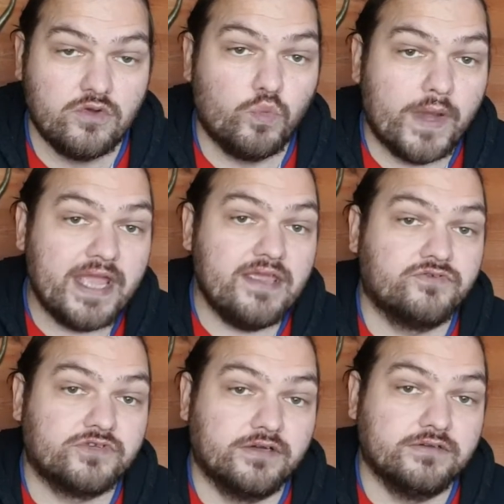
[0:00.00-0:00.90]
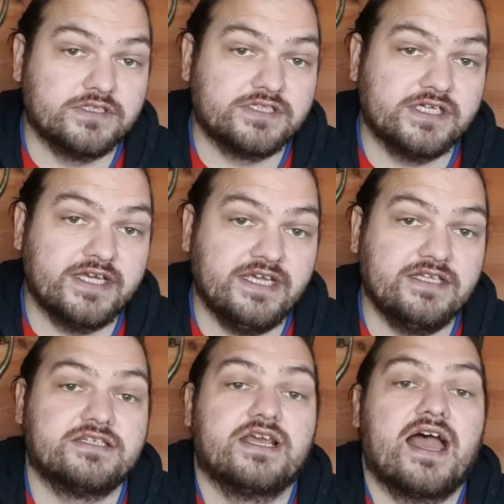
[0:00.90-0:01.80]
where you've sown the
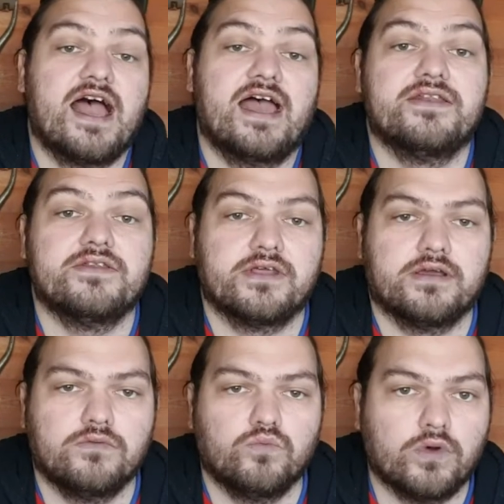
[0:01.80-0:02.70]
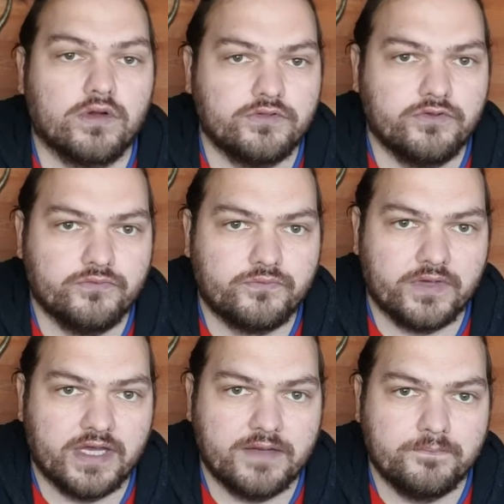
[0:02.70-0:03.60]
seeds, and what
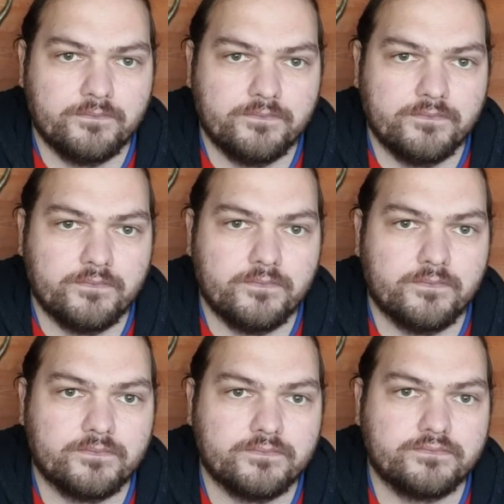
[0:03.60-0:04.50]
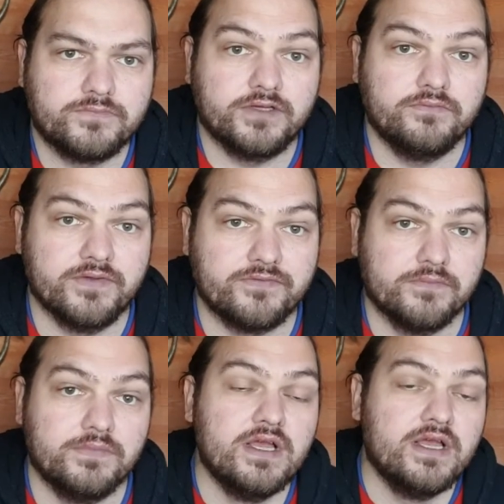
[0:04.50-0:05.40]
you've done with
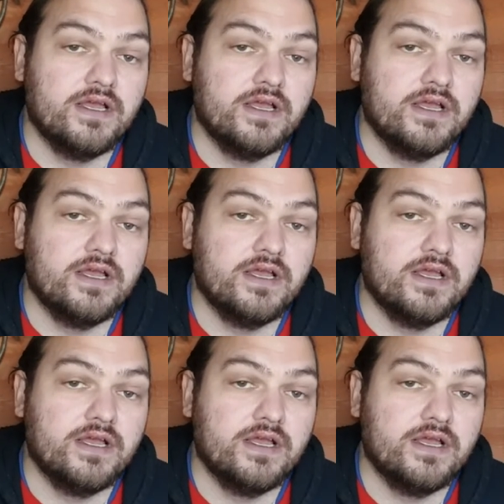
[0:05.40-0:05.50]
them,